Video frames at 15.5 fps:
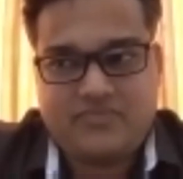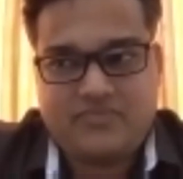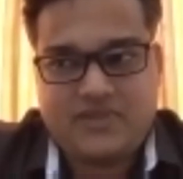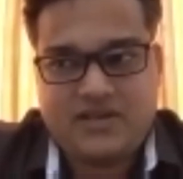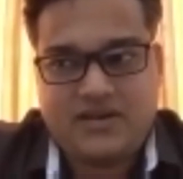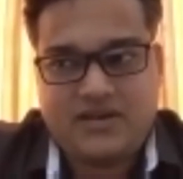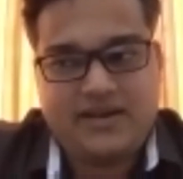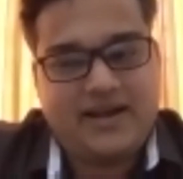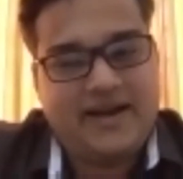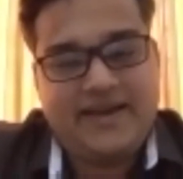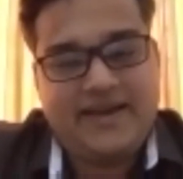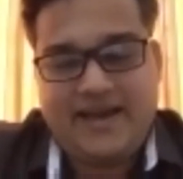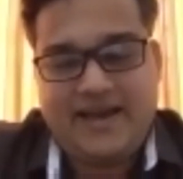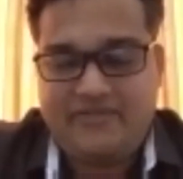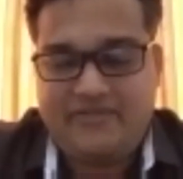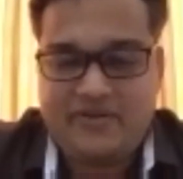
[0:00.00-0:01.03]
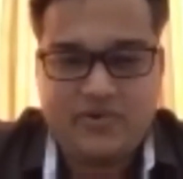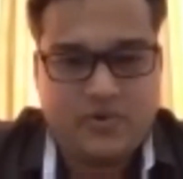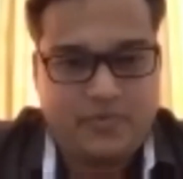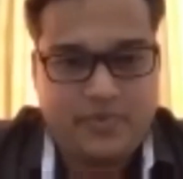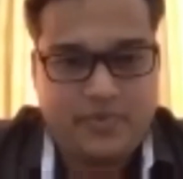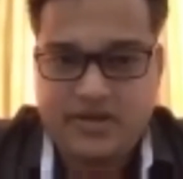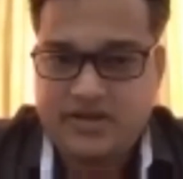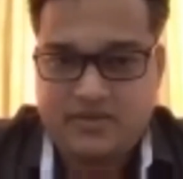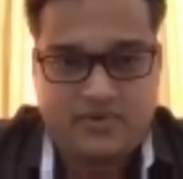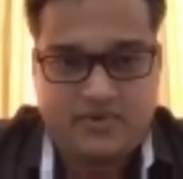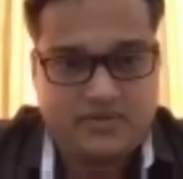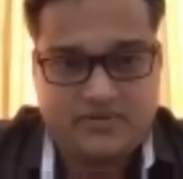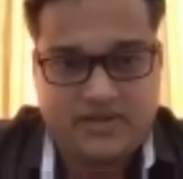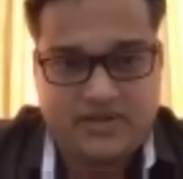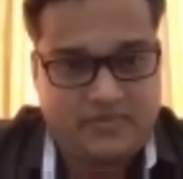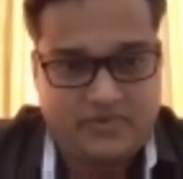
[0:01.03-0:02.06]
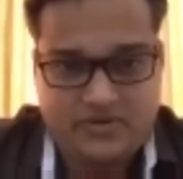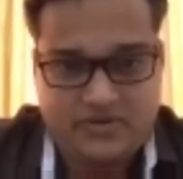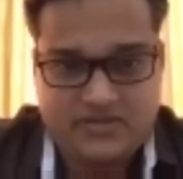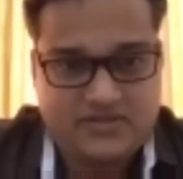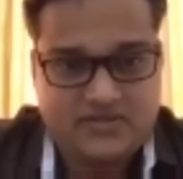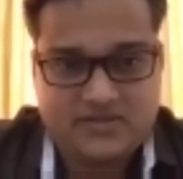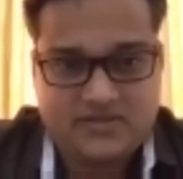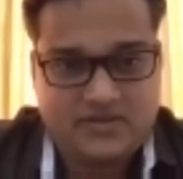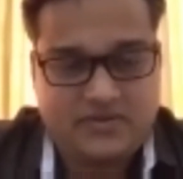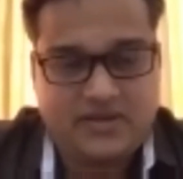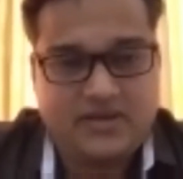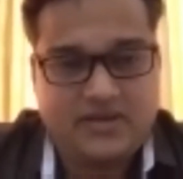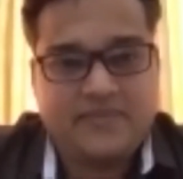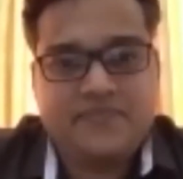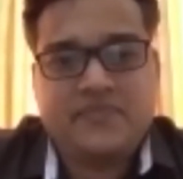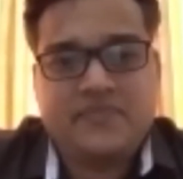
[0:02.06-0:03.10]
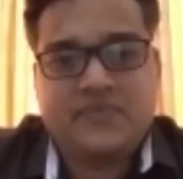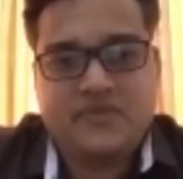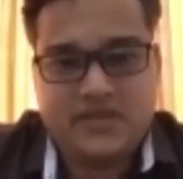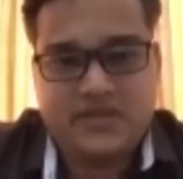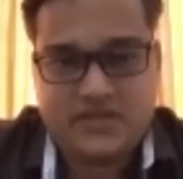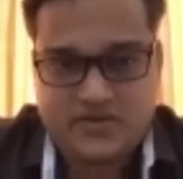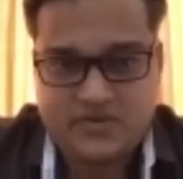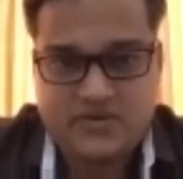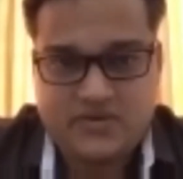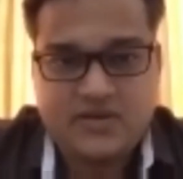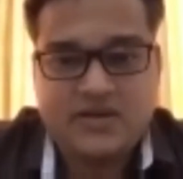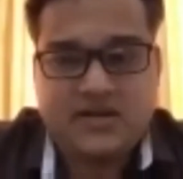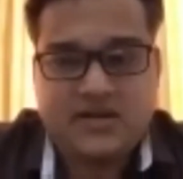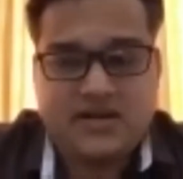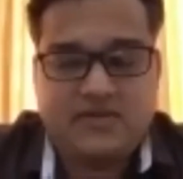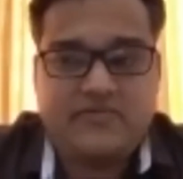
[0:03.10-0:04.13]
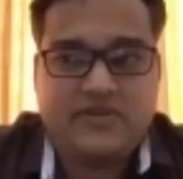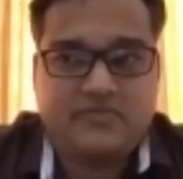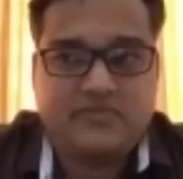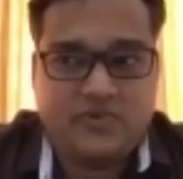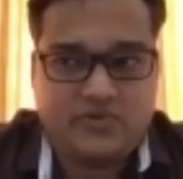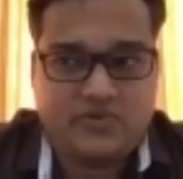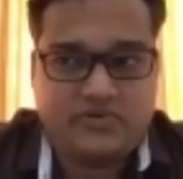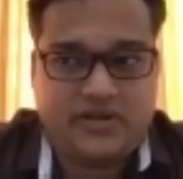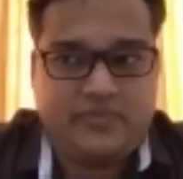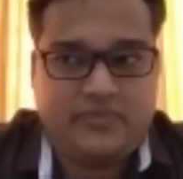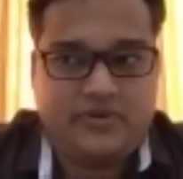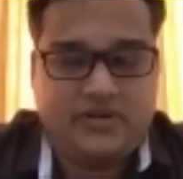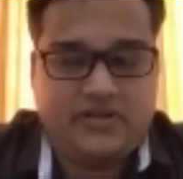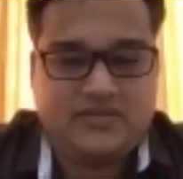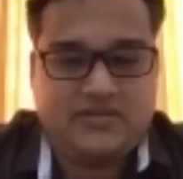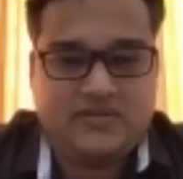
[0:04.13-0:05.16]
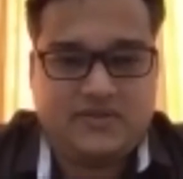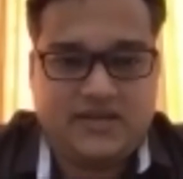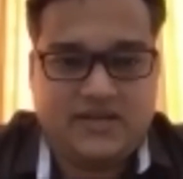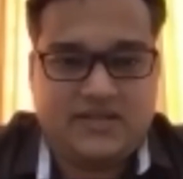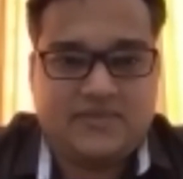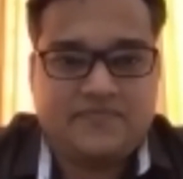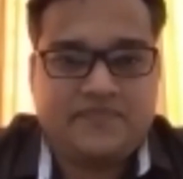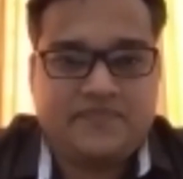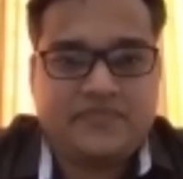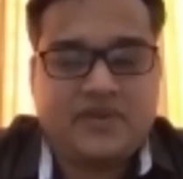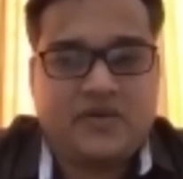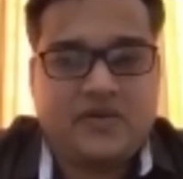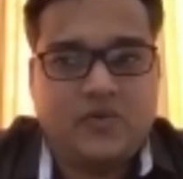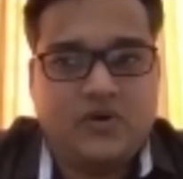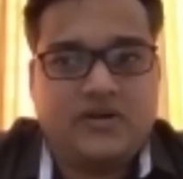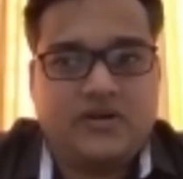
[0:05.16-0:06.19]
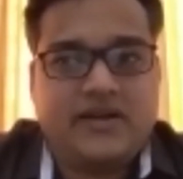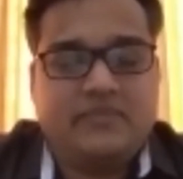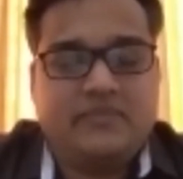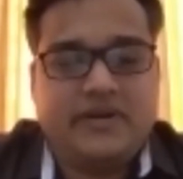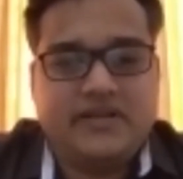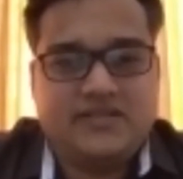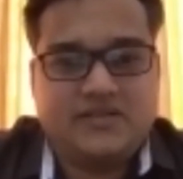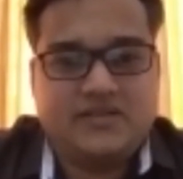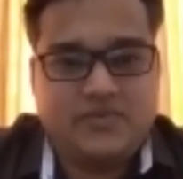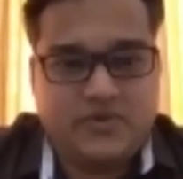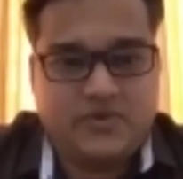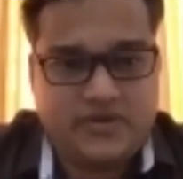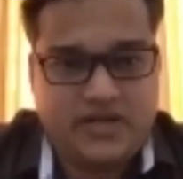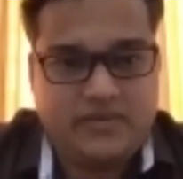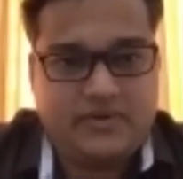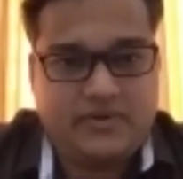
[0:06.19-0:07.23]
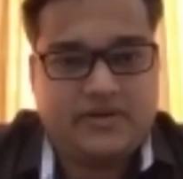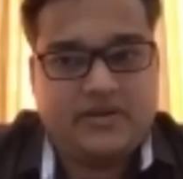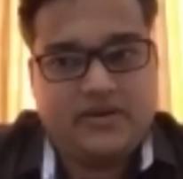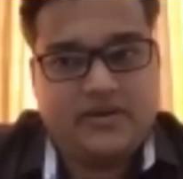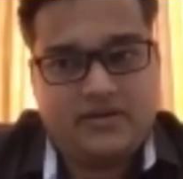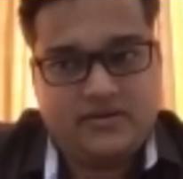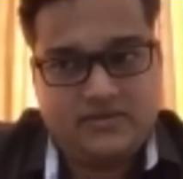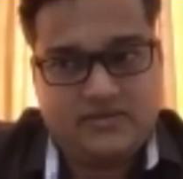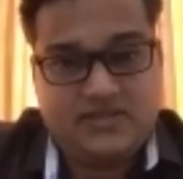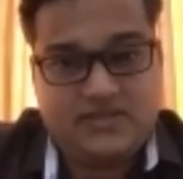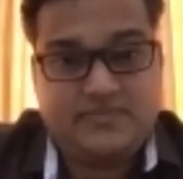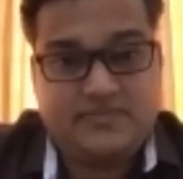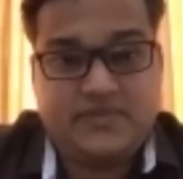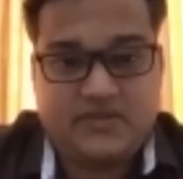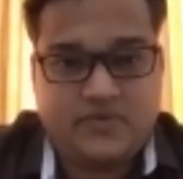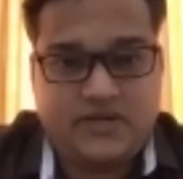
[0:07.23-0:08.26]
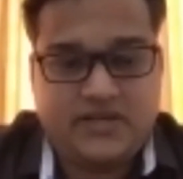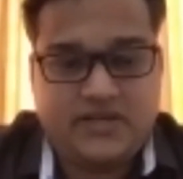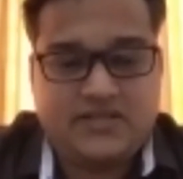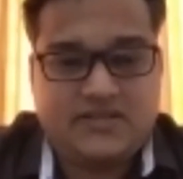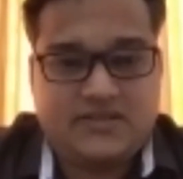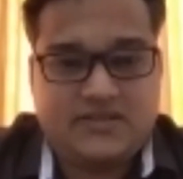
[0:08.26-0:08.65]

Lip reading: like I have a good opinion about the tribunals. Okay, they should come with more tribunals so that work can be distributed. Subject wise